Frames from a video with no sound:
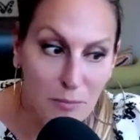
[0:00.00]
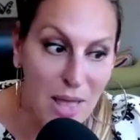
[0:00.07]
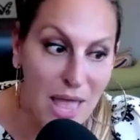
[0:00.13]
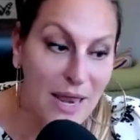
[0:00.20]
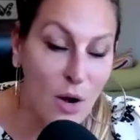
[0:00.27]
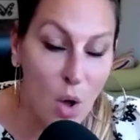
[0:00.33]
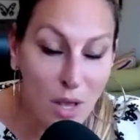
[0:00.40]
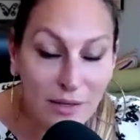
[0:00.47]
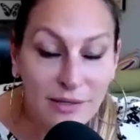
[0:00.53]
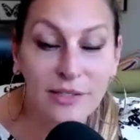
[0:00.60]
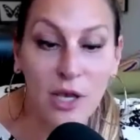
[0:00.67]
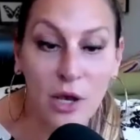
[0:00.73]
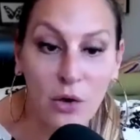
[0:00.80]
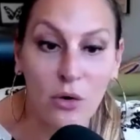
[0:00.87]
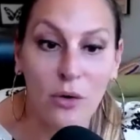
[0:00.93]
and
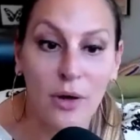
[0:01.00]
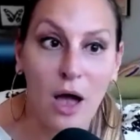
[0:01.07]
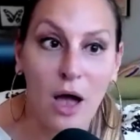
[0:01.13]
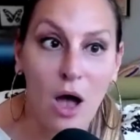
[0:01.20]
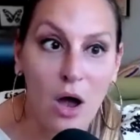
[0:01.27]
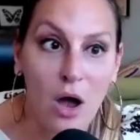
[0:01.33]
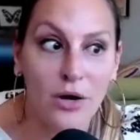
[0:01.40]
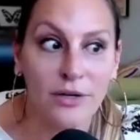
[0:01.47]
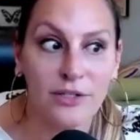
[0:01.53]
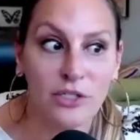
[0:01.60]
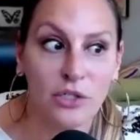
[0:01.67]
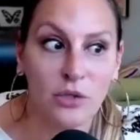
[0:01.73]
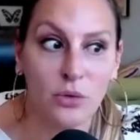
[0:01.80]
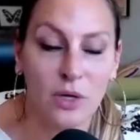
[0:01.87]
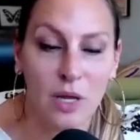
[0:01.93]
also hard
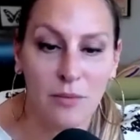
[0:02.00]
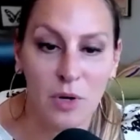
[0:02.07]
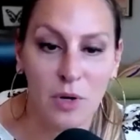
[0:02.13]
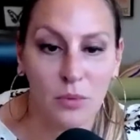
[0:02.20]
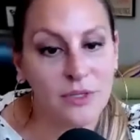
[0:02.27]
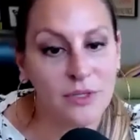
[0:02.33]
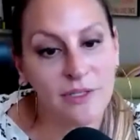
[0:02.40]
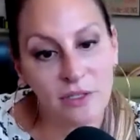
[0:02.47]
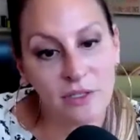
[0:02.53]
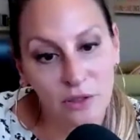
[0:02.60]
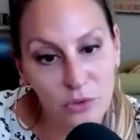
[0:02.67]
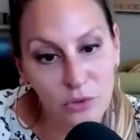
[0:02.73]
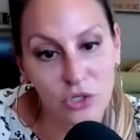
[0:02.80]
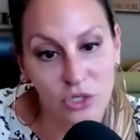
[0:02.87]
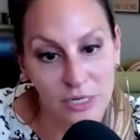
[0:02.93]
to come up with
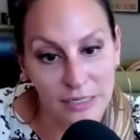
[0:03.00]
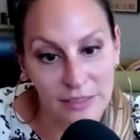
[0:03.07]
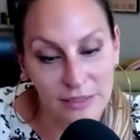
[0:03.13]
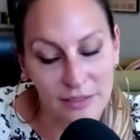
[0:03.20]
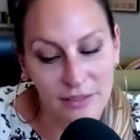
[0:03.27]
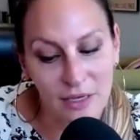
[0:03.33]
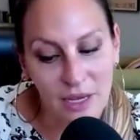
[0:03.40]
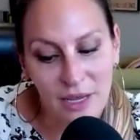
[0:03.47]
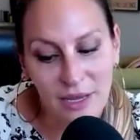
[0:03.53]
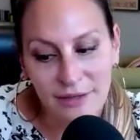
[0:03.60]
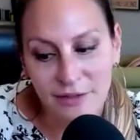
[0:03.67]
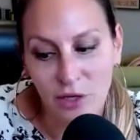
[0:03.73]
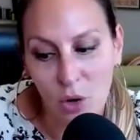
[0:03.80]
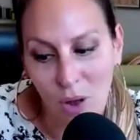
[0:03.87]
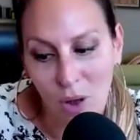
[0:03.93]
solutions.
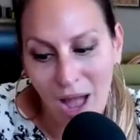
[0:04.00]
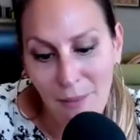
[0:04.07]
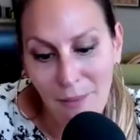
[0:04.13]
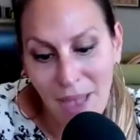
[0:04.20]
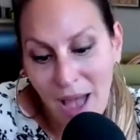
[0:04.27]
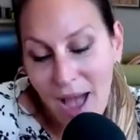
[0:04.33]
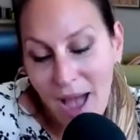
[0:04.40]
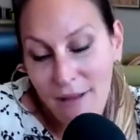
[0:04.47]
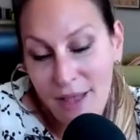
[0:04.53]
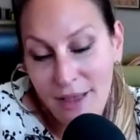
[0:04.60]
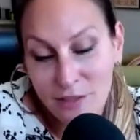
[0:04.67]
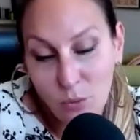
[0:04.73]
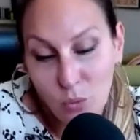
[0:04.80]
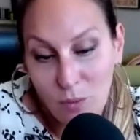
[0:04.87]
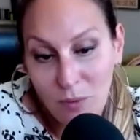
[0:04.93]
So
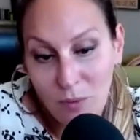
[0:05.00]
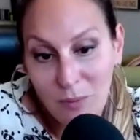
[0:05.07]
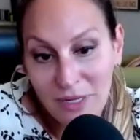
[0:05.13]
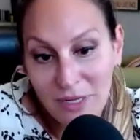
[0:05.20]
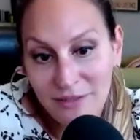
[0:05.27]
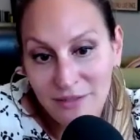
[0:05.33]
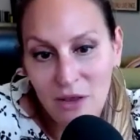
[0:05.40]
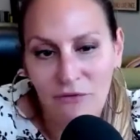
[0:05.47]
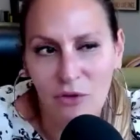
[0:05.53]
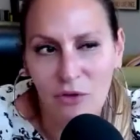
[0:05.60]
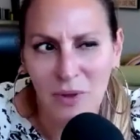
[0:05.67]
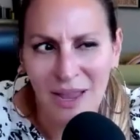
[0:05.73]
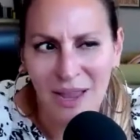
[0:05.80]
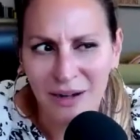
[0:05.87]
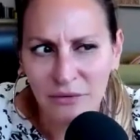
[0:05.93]
as a woman myself, I'm
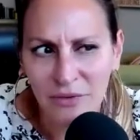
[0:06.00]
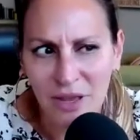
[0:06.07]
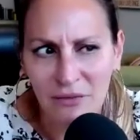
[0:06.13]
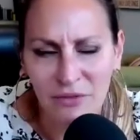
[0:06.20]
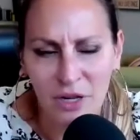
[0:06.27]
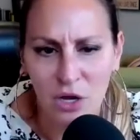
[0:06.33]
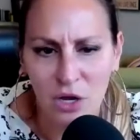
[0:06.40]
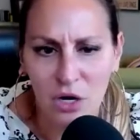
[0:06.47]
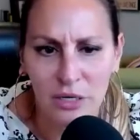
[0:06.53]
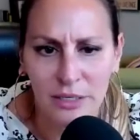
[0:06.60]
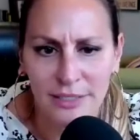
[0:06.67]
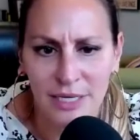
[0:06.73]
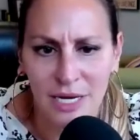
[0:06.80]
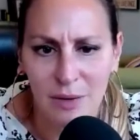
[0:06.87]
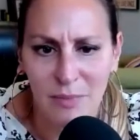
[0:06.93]
kind of having a hard
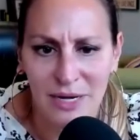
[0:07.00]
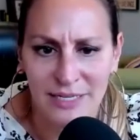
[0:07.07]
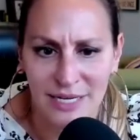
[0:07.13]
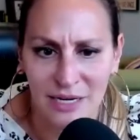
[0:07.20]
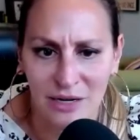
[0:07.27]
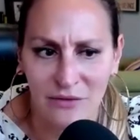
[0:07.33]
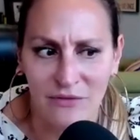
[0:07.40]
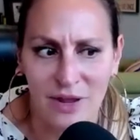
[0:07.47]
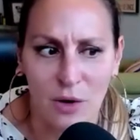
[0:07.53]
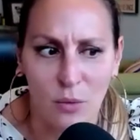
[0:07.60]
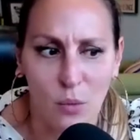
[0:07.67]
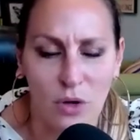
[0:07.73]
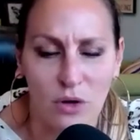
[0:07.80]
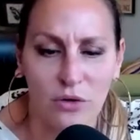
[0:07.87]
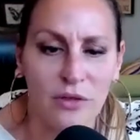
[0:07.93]
time identifying
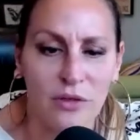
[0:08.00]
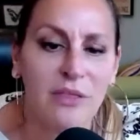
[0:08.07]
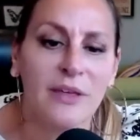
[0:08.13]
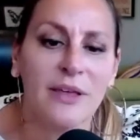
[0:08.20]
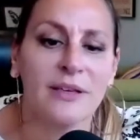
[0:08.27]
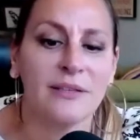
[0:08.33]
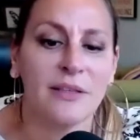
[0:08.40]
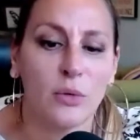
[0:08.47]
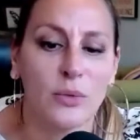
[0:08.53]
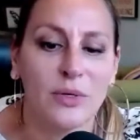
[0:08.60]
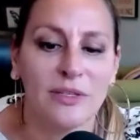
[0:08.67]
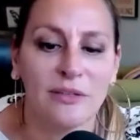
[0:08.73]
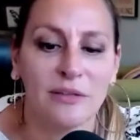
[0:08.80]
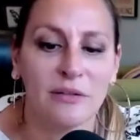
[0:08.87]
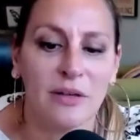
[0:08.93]
what are the things that we
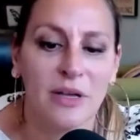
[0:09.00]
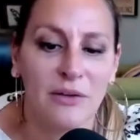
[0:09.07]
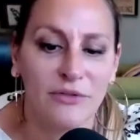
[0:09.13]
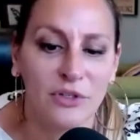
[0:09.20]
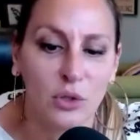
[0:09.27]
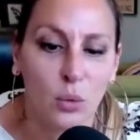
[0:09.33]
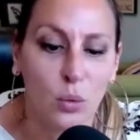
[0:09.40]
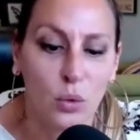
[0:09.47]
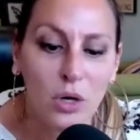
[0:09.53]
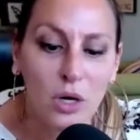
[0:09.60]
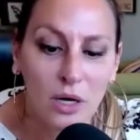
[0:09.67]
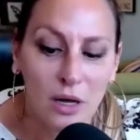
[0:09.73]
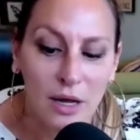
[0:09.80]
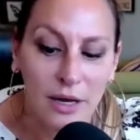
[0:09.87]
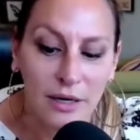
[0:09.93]
still have to work
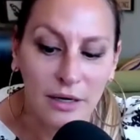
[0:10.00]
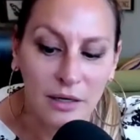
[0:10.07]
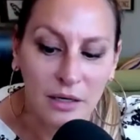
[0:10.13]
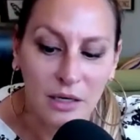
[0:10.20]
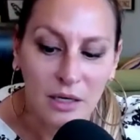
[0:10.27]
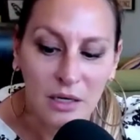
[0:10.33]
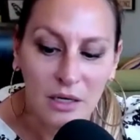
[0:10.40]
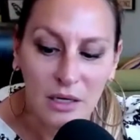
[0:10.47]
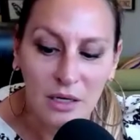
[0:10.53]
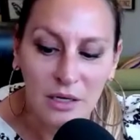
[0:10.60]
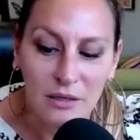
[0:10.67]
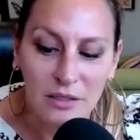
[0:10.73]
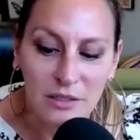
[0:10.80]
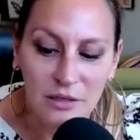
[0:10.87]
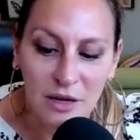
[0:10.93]
on.
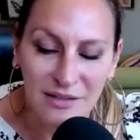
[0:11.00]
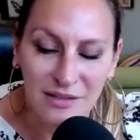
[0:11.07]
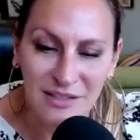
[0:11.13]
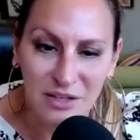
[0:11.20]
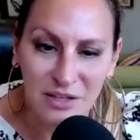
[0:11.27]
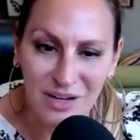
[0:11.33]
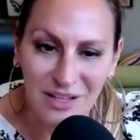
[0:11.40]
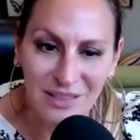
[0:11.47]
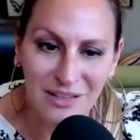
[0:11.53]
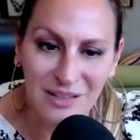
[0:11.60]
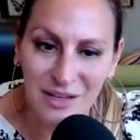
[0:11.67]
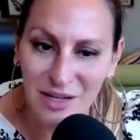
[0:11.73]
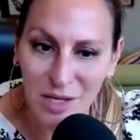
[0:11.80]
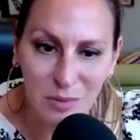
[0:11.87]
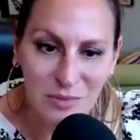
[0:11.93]
Is there anything
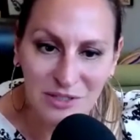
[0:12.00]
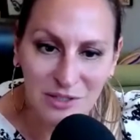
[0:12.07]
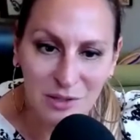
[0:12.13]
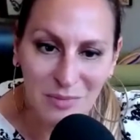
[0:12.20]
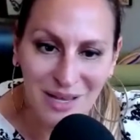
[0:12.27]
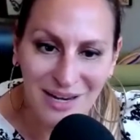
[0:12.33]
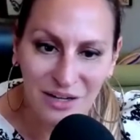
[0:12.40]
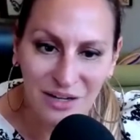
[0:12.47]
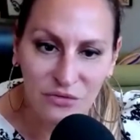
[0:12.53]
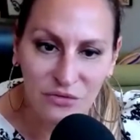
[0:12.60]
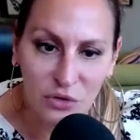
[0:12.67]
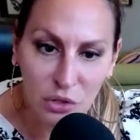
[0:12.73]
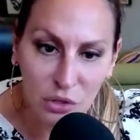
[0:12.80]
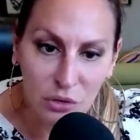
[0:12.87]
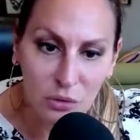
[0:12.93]
that comes to mind
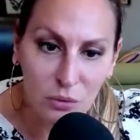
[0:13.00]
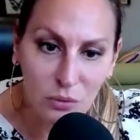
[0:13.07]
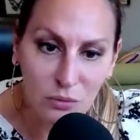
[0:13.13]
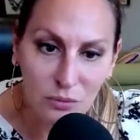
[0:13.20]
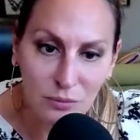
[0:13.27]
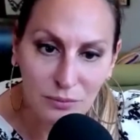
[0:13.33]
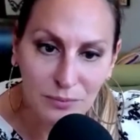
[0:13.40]
for you?